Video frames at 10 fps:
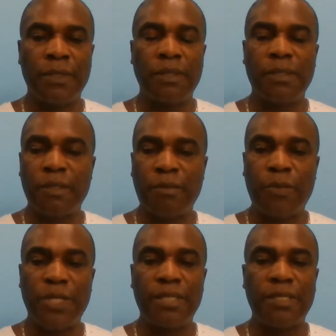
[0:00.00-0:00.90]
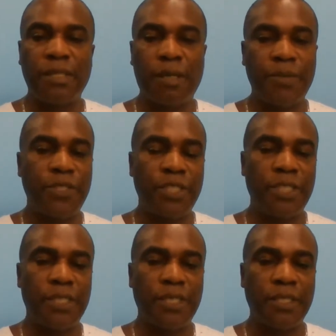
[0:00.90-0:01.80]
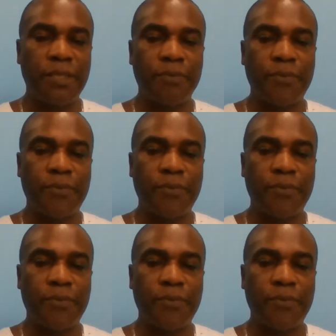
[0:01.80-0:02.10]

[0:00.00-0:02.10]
somebody stopped Jesus.